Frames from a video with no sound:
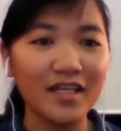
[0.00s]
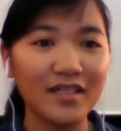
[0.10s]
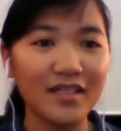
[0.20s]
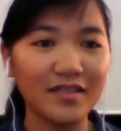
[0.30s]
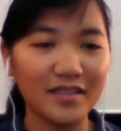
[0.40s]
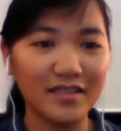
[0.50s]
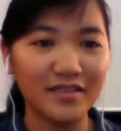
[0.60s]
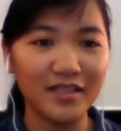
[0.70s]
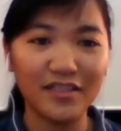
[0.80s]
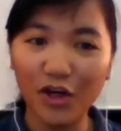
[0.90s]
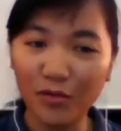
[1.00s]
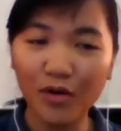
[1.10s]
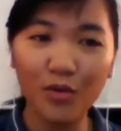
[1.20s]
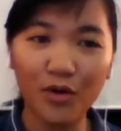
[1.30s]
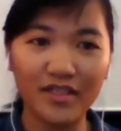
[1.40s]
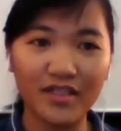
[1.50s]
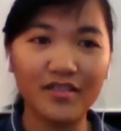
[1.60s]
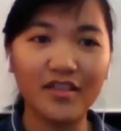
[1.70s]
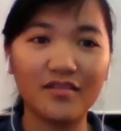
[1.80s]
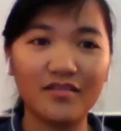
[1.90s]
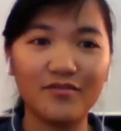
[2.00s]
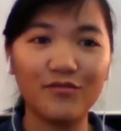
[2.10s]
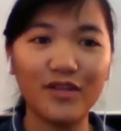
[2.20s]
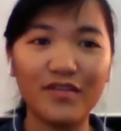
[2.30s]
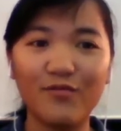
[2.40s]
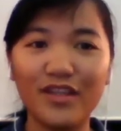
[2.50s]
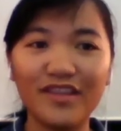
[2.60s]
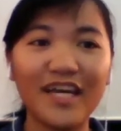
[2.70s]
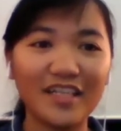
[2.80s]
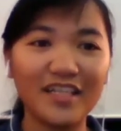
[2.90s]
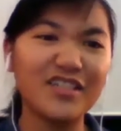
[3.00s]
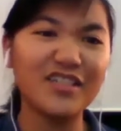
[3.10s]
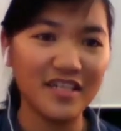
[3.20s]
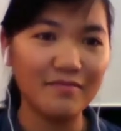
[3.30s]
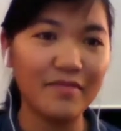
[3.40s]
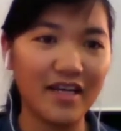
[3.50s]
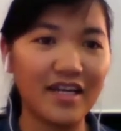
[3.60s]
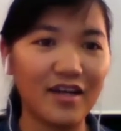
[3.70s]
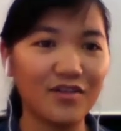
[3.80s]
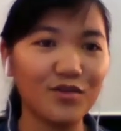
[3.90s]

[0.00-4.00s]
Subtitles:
a normal one, not with non-engineering background.